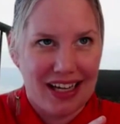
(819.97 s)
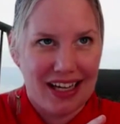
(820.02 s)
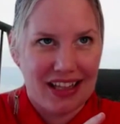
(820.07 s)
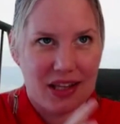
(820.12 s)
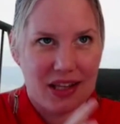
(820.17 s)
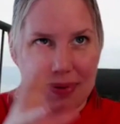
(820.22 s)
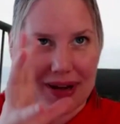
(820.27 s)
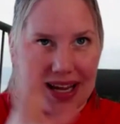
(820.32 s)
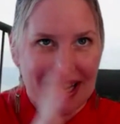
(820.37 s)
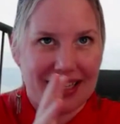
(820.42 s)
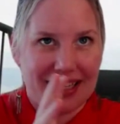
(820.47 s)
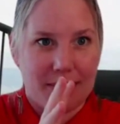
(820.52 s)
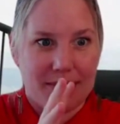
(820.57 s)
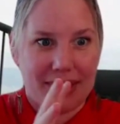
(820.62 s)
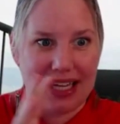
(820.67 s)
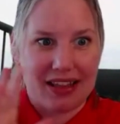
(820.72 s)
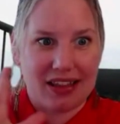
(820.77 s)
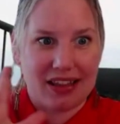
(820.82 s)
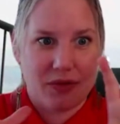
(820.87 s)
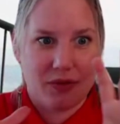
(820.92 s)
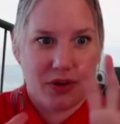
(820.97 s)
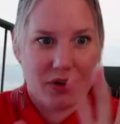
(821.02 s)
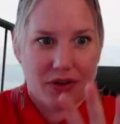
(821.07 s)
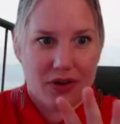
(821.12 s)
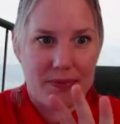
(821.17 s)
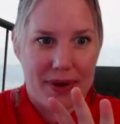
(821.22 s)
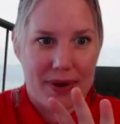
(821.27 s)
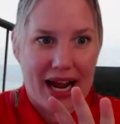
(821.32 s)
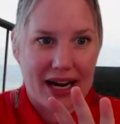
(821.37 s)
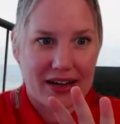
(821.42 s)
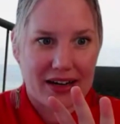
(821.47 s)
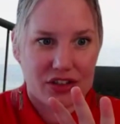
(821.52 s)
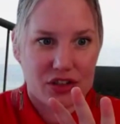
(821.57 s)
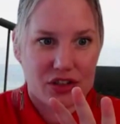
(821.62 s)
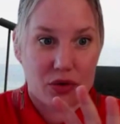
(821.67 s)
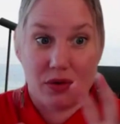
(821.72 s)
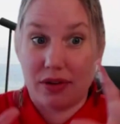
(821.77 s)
the pandemic and then we were back to school,